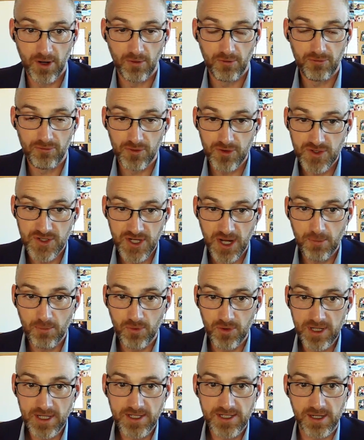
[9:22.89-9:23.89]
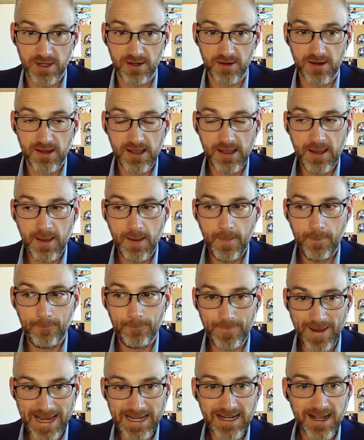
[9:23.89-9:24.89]
for some reason
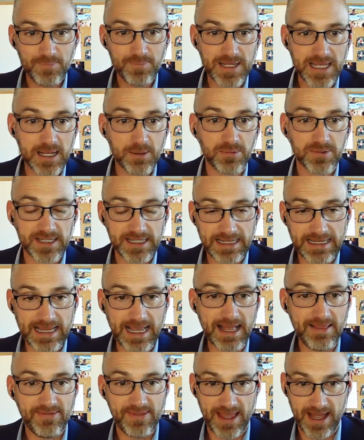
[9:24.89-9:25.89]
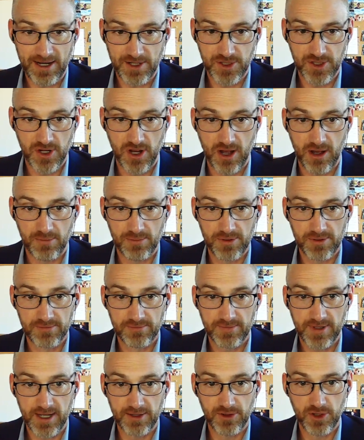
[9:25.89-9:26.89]
may not be able to get that job
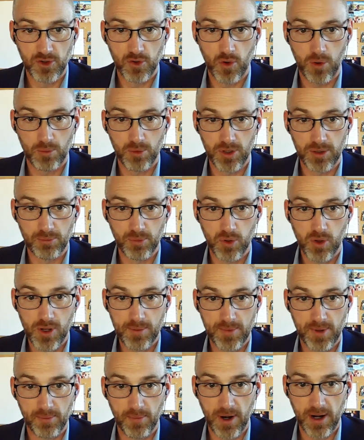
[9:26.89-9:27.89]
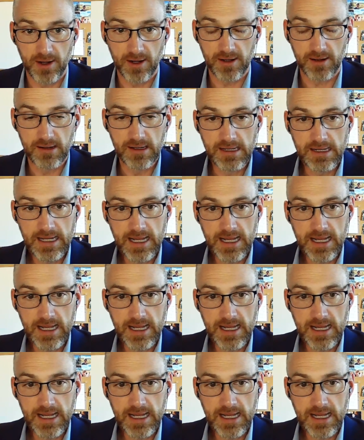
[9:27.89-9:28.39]
in the normal employment market.